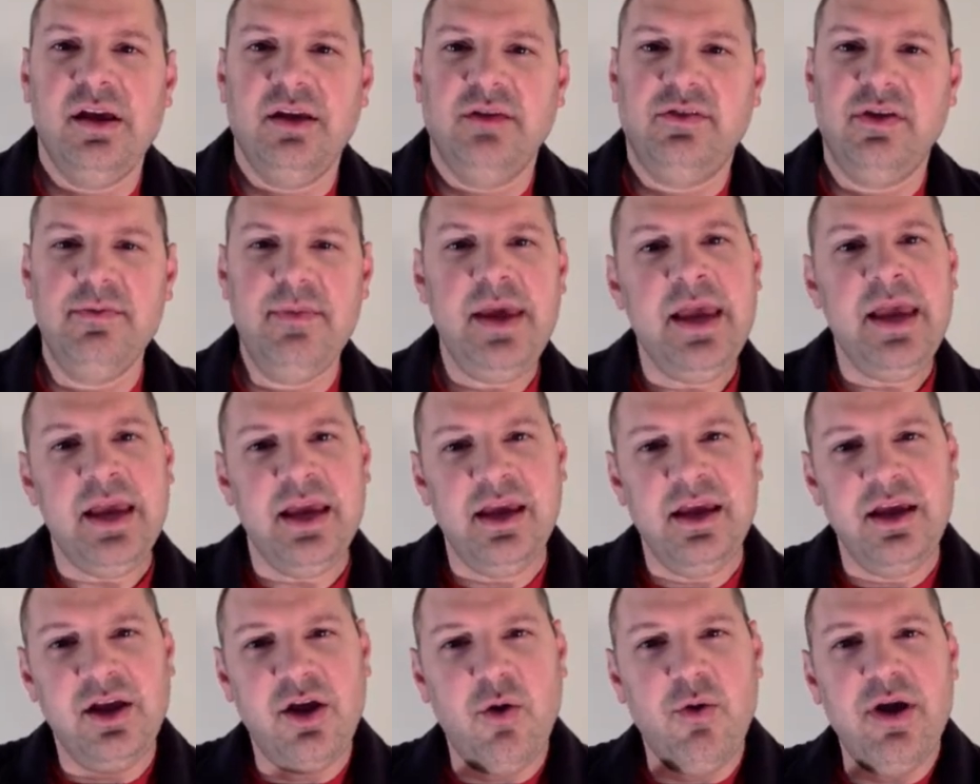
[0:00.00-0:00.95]
To
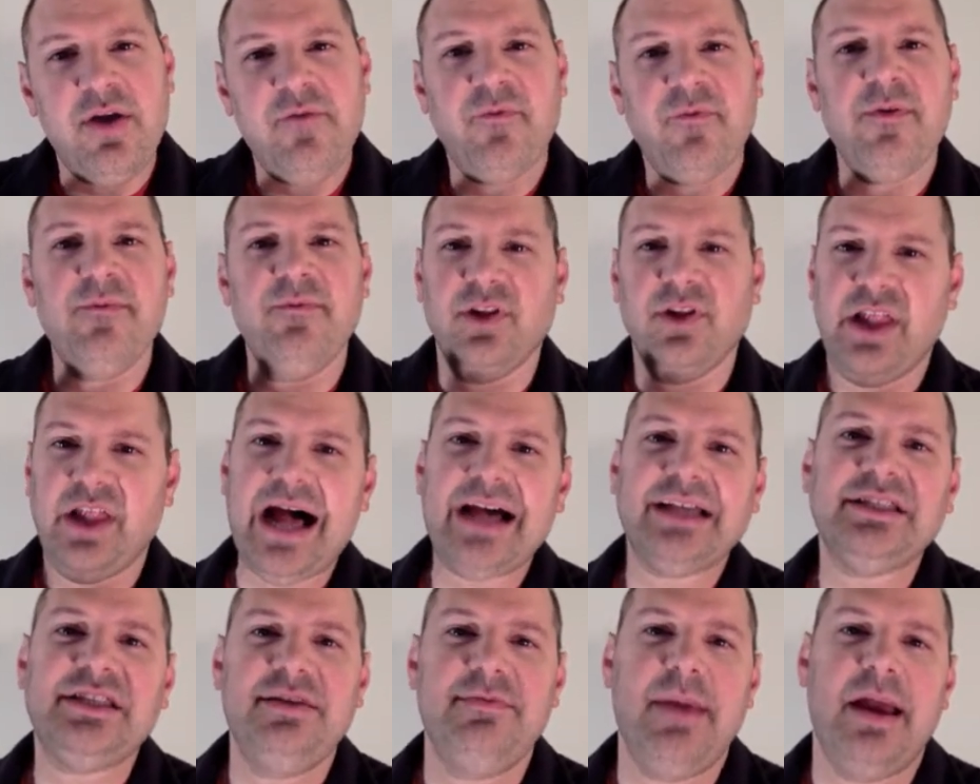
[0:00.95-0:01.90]
me, going from
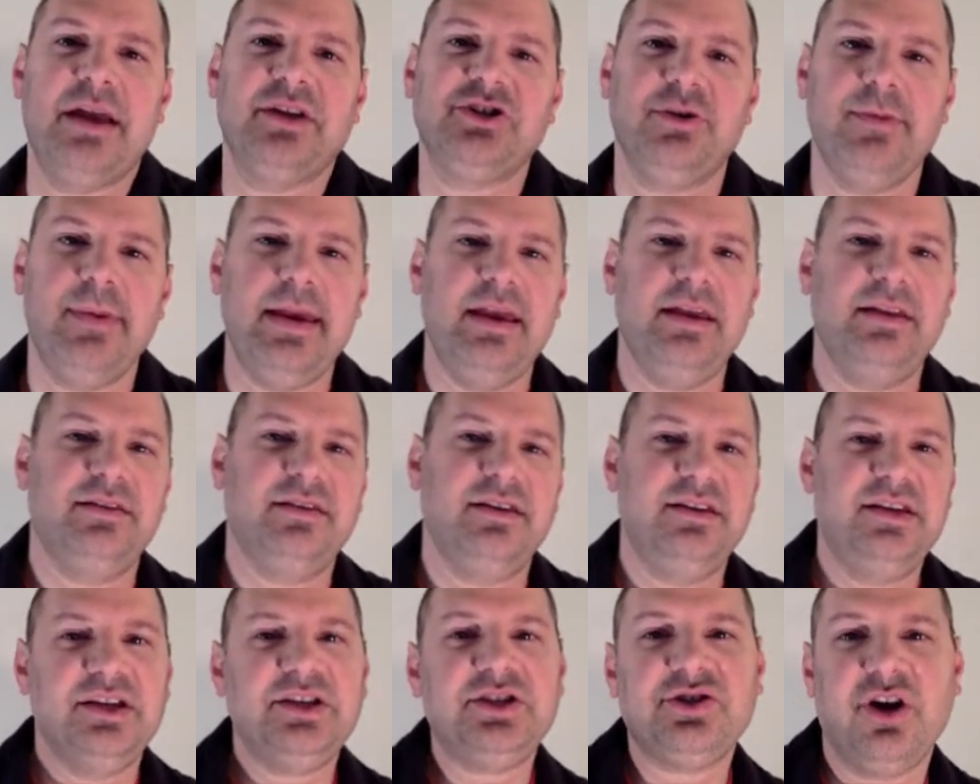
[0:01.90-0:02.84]
velocity measurement to
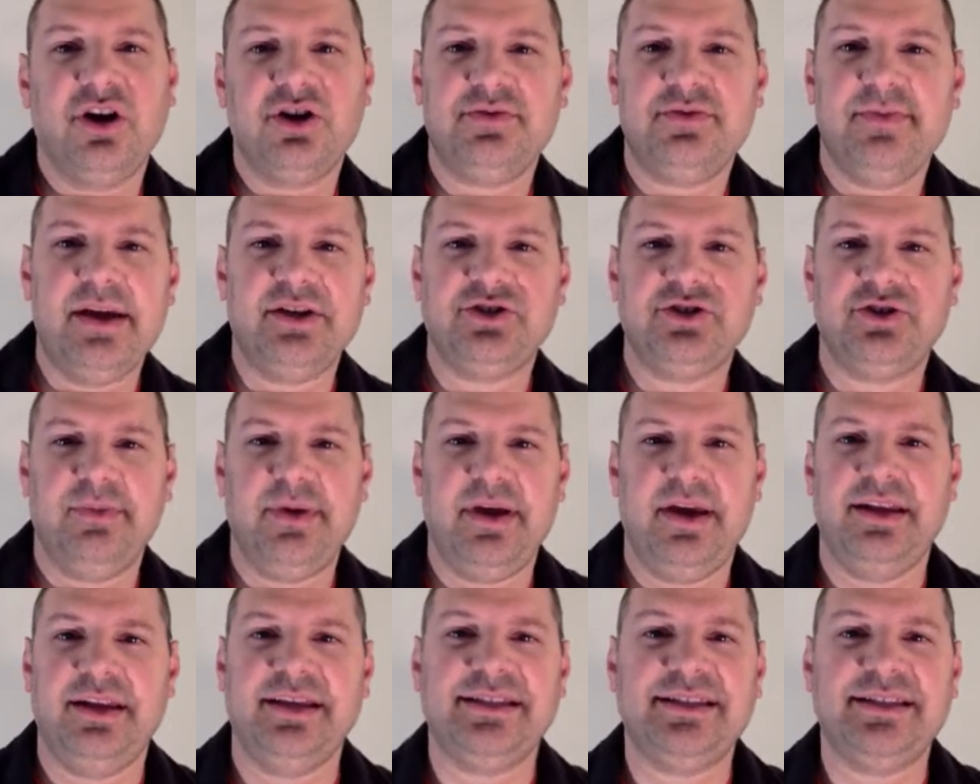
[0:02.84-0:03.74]
discharge measurement